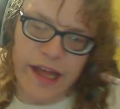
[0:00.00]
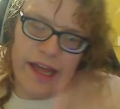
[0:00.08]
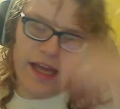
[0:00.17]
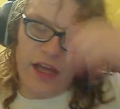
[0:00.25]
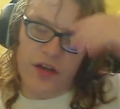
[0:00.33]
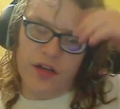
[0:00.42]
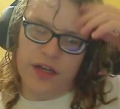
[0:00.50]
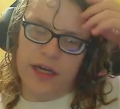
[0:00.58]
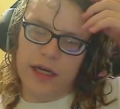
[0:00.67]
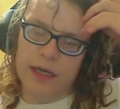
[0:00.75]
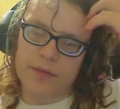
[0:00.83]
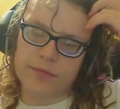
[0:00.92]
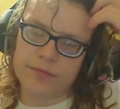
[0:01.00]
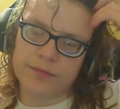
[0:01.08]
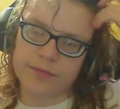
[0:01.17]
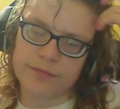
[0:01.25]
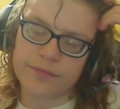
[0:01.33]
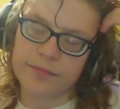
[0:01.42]
And
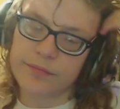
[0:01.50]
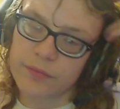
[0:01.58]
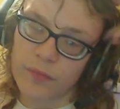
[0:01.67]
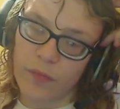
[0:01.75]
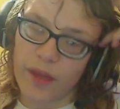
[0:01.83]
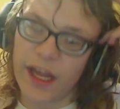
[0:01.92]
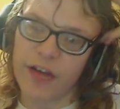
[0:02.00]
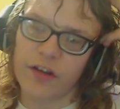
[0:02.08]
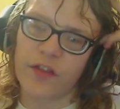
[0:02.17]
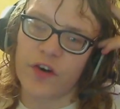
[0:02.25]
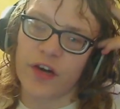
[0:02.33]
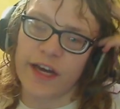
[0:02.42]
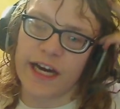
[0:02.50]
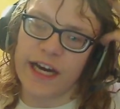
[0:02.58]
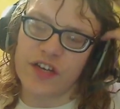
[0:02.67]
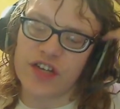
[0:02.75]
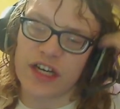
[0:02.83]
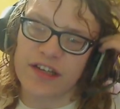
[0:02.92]
um, yeah, the third I
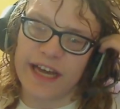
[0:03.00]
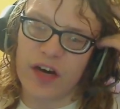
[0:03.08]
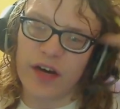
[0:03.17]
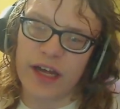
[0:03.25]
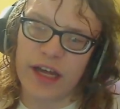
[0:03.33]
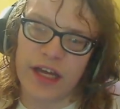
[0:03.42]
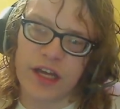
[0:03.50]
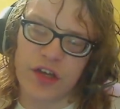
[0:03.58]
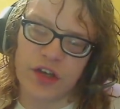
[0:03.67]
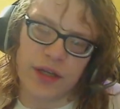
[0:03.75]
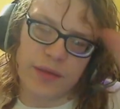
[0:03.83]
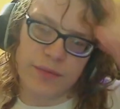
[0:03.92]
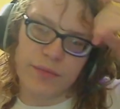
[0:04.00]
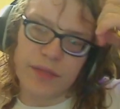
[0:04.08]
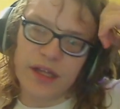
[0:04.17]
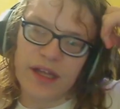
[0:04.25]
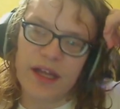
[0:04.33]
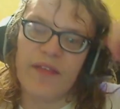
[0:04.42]
got checked out, and um,
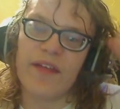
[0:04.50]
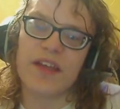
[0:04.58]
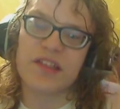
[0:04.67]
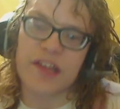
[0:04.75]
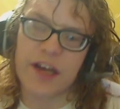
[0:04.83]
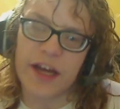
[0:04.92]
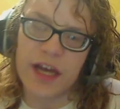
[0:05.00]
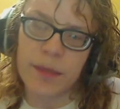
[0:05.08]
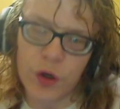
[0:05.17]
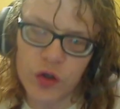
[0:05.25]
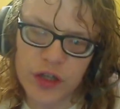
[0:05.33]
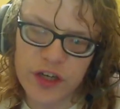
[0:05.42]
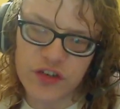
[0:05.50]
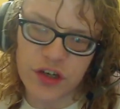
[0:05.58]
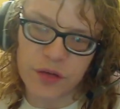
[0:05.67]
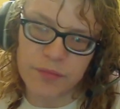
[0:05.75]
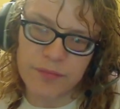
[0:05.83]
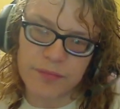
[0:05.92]
they said I had a bone
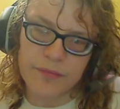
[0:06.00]
lesion.